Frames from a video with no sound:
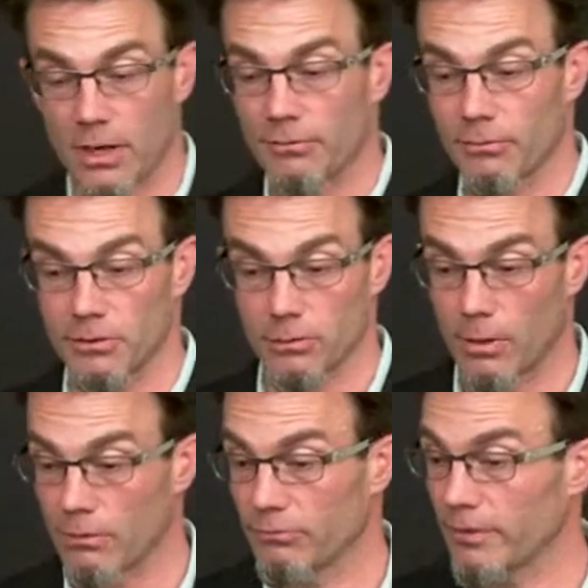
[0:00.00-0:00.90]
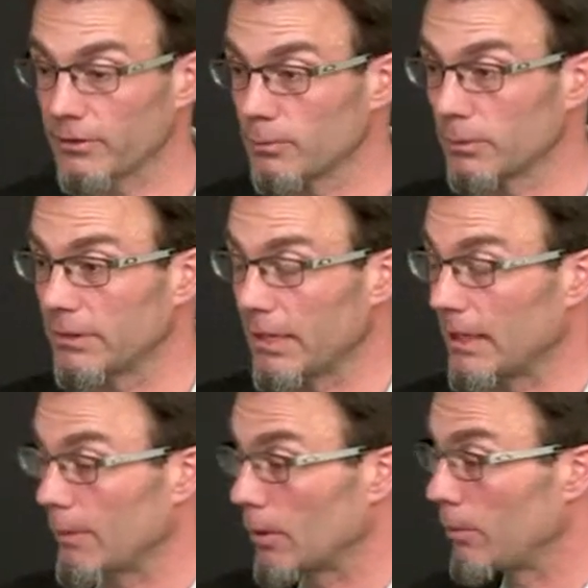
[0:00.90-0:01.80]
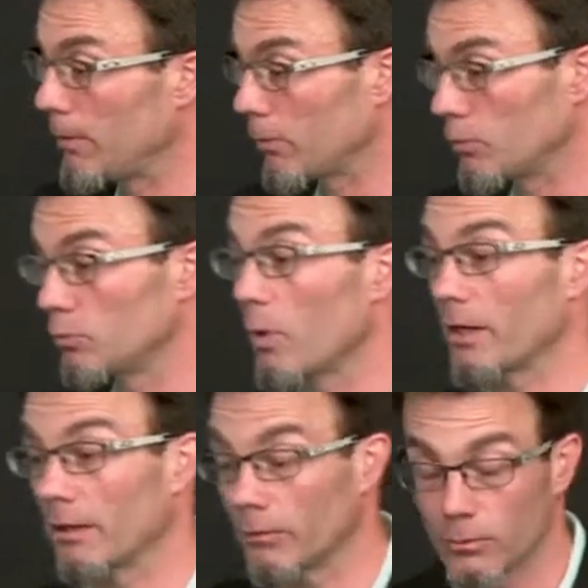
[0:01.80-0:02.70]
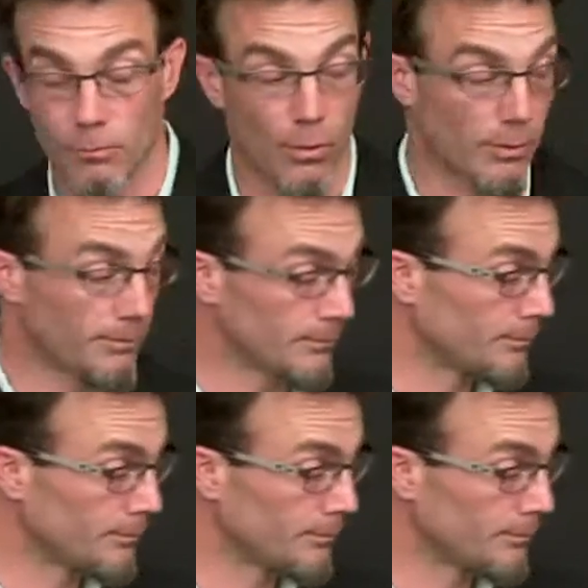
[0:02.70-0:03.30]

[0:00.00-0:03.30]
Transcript: offerings around flexible, dynamic people who want to learn more.